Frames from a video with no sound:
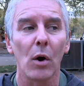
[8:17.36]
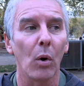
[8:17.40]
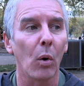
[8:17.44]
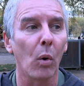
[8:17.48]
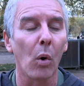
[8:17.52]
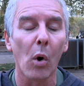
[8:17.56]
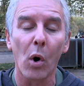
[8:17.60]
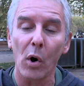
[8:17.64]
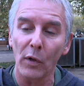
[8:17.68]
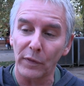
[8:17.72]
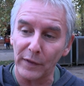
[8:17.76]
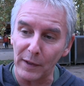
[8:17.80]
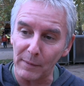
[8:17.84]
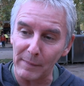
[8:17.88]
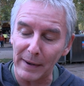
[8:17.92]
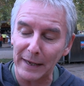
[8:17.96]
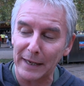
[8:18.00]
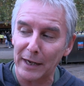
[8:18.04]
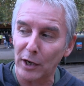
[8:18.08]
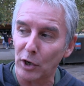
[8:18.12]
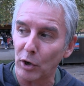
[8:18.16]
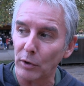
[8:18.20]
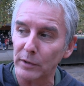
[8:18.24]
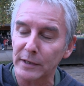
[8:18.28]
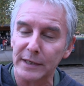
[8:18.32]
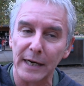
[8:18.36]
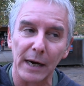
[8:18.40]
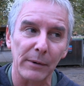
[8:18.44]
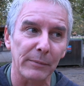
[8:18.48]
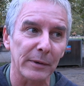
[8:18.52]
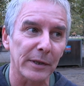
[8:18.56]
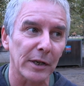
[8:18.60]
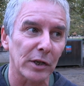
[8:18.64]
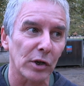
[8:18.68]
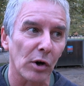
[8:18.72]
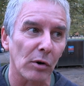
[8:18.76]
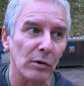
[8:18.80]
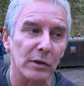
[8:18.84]
Or they'll make a contact
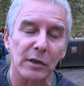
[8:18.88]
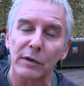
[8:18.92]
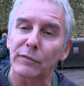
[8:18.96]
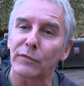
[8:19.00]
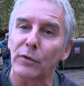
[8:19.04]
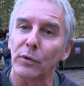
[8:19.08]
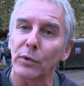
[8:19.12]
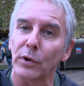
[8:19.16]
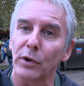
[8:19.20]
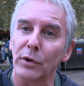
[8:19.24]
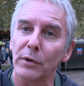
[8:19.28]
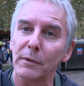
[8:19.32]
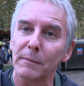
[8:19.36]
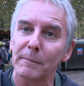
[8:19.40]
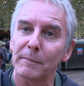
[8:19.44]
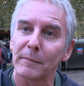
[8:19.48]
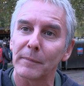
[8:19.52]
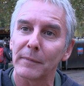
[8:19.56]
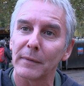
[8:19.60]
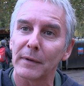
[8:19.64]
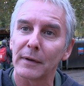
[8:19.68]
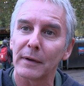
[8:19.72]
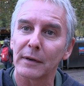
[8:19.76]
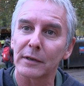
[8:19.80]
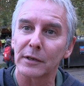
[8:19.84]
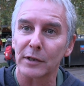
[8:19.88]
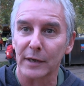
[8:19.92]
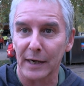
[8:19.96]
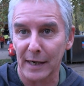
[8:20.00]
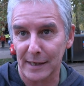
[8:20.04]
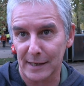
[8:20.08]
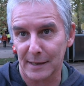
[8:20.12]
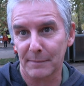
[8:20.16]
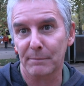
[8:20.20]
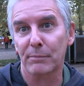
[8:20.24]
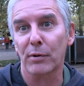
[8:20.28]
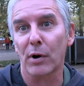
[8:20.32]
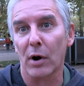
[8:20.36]
with a doctor for you, so
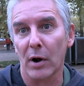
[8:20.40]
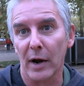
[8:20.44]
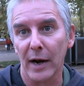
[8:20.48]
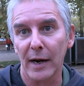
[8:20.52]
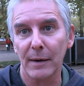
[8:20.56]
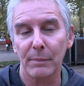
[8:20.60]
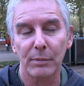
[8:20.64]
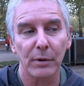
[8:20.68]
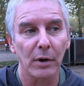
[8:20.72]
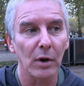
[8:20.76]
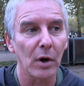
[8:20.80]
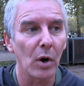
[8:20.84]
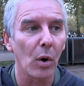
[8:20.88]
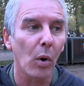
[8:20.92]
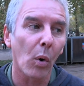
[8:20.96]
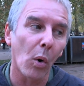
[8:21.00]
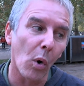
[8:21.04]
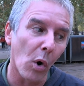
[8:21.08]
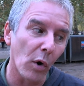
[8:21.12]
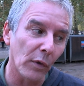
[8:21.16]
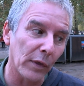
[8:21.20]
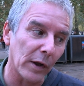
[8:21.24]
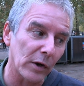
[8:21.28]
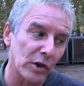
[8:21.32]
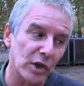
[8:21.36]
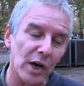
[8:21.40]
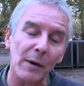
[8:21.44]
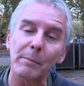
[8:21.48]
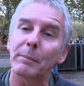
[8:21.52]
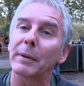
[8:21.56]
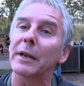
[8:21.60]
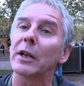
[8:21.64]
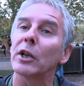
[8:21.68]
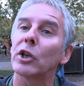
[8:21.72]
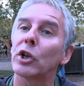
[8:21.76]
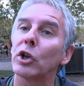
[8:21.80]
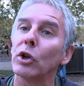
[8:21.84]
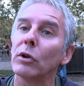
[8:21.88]
that's a bribe. Or they'll jump
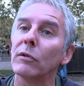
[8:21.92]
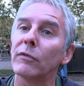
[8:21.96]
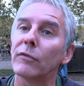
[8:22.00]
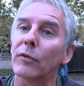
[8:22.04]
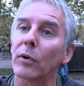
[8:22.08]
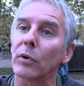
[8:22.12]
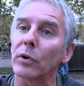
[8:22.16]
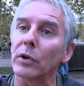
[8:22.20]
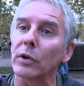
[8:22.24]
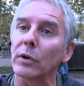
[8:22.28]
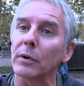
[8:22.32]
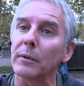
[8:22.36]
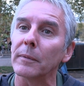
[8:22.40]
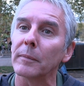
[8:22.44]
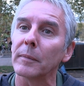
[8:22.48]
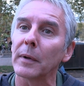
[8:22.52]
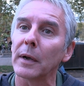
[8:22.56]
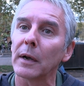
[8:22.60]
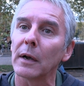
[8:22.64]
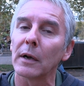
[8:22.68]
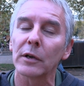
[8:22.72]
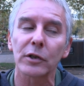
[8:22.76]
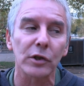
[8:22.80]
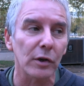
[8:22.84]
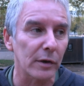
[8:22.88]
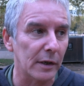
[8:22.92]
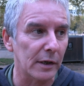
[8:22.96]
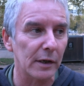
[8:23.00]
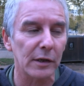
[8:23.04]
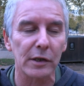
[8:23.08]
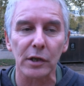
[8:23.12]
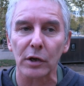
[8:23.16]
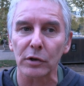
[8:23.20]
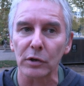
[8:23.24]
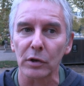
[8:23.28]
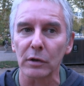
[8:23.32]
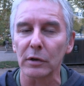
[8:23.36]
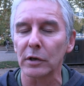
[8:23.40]
in the queue for you. So
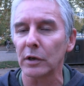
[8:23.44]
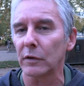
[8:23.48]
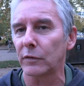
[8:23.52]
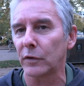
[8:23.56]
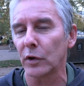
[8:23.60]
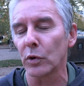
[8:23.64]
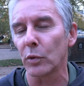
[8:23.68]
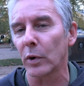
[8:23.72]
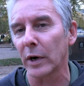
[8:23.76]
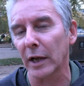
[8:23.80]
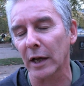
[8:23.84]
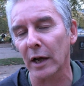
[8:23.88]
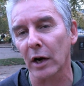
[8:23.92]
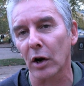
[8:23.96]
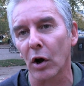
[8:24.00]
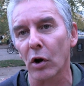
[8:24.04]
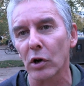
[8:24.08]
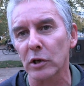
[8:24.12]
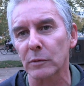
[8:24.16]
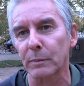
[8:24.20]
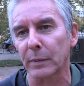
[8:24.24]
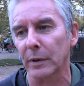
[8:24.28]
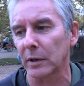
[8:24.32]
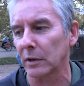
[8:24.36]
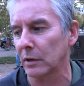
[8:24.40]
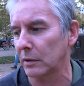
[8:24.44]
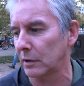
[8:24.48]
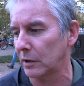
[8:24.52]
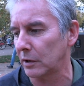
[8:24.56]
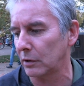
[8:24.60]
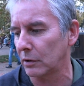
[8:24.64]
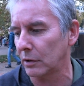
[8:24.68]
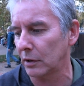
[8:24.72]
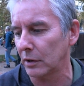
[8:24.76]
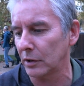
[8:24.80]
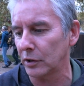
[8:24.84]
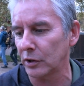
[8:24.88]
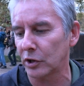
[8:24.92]
if you want to go to hospital,
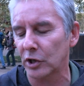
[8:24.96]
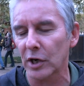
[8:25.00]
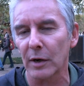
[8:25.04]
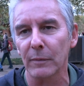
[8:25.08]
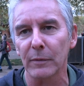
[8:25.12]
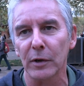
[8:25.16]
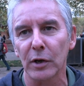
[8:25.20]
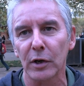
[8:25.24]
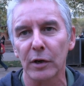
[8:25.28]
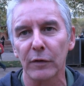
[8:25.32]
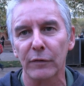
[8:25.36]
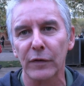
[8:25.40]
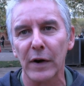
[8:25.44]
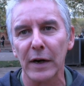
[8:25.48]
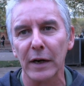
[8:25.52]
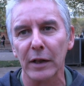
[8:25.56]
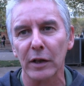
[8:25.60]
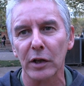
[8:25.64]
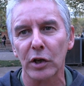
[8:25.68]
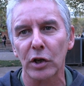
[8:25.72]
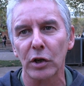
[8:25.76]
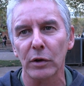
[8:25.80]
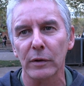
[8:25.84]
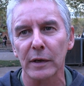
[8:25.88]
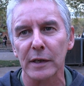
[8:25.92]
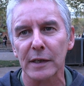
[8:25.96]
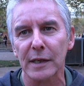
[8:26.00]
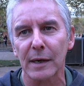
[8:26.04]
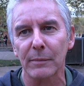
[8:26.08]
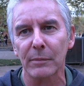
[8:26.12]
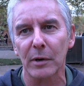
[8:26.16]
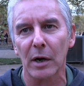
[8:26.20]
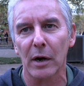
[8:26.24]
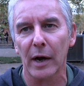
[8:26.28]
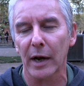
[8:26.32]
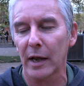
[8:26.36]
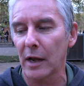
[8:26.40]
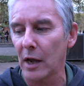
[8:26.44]
you jump in front of the queue. There's
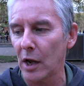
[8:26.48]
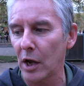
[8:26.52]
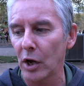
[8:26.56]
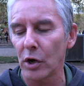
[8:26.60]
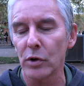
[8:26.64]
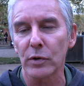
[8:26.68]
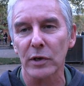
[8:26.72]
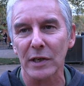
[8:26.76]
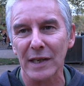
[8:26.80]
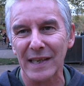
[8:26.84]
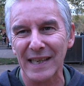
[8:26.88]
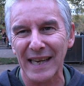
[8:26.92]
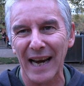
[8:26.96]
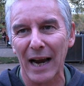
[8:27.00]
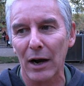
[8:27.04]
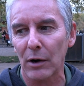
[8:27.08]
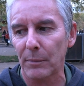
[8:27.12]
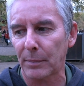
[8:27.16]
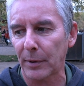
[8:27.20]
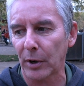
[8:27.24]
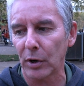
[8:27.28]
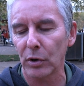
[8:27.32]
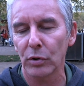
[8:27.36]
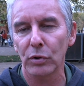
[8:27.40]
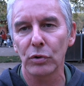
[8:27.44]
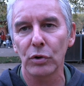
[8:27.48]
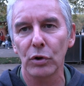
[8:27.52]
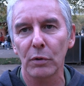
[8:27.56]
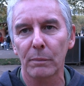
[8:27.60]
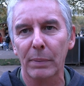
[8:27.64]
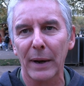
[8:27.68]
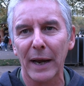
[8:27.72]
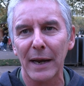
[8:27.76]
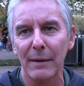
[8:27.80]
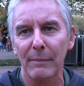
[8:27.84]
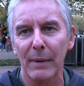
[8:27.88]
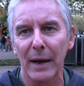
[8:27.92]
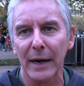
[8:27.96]
some guy who's a scalper who you
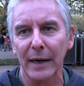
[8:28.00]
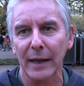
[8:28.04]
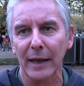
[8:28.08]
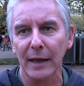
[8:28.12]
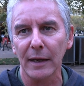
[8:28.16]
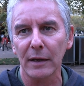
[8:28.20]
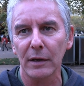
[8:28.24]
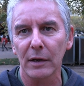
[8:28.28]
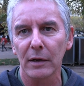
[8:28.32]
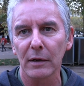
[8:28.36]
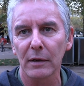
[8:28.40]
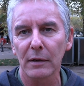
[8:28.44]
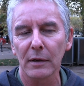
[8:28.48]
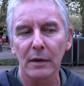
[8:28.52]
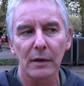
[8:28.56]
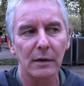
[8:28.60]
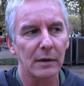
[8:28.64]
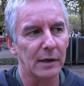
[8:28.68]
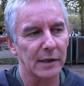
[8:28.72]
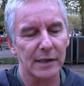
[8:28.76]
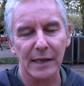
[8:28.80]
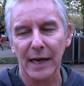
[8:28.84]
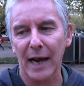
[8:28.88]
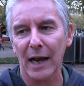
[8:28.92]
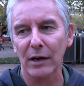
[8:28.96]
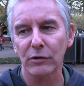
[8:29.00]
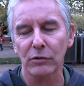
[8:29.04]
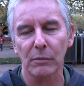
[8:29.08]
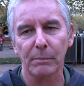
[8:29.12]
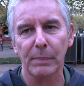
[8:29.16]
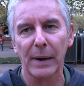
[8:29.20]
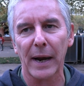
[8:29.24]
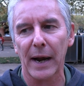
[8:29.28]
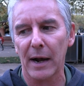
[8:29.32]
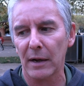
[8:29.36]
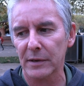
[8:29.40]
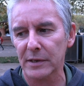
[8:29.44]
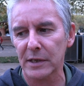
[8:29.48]
pay money, let's say
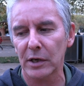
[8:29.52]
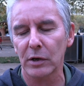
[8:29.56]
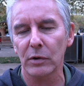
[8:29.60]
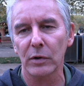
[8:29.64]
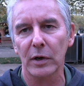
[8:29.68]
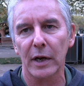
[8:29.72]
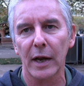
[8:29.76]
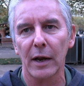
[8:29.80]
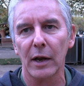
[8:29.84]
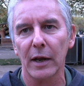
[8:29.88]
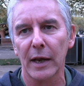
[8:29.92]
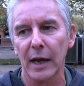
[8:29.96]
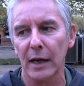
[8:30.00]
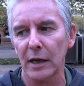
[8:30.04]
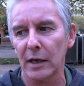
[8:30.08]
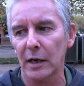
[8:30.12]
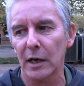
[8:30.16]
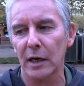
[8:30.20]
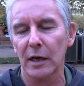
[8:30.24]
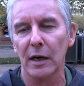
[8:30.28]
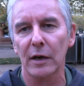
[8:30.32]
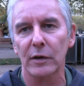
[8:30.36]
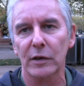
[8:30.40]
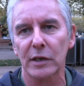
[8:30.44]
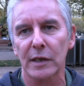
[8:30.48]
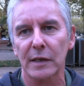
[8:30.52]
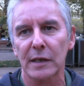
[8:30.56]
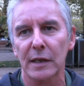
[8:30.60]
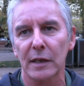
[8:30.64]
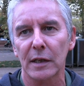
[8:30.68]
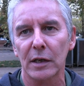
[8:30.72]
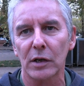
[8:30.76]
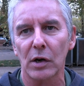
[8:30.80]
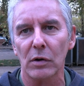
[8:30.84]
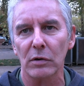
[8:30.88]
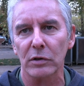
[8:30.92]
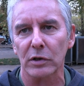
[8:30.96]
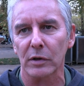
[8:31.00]
£100, and he'll get you to see
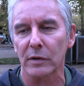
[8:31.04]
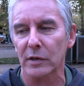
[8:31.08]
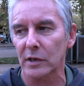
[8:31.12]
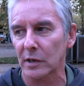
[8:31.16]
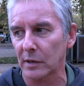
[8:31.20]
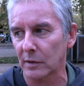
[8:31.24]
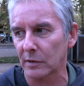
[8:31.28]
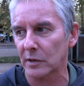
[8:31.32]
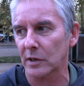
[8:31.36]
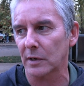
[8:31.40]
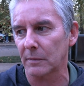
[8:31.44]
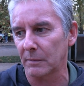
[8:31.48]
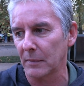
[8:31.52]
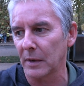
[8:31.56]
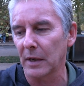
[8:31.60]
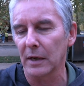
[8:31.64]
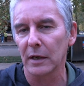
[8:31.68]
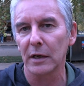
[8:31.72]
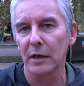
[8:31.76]
the doctor. And so there's a